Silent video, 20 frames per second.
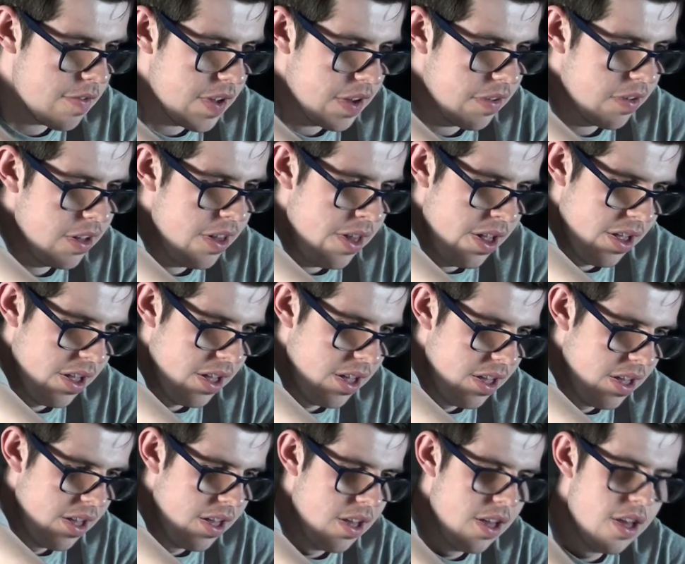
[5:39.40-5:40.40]
villain,
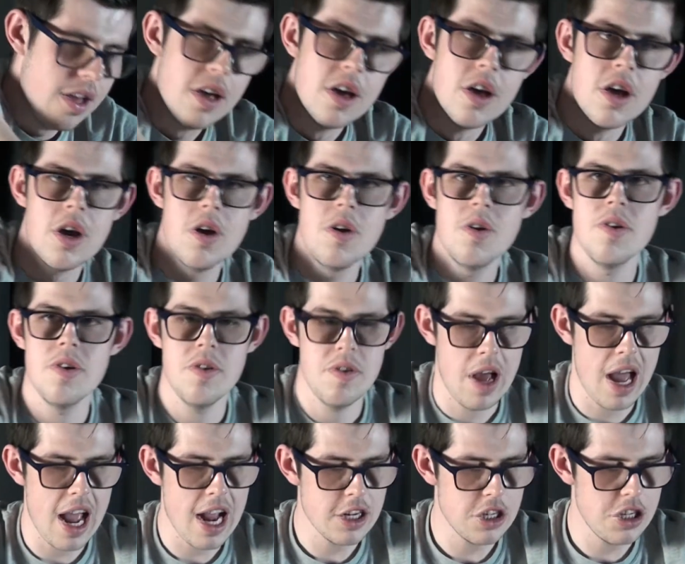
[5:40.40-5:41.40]
who
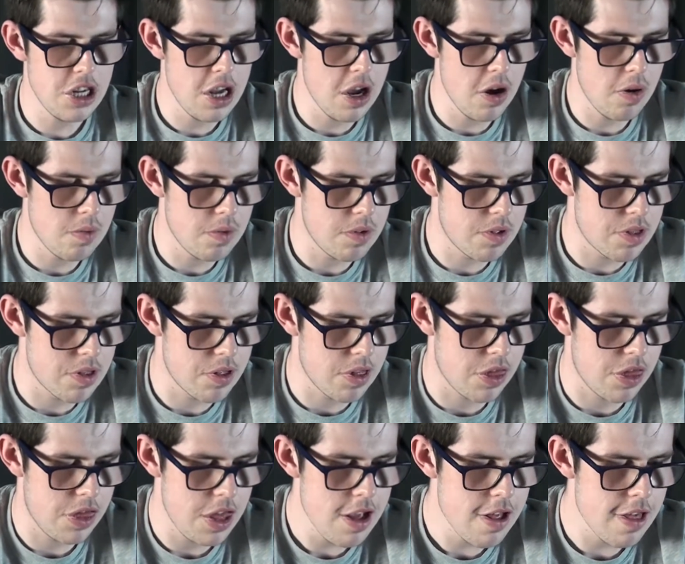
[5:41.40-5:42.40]
actually owns
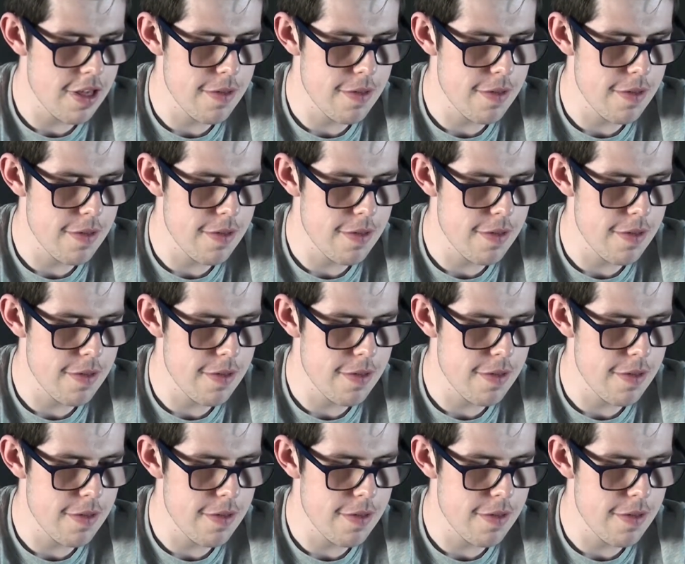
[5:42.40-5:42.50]
this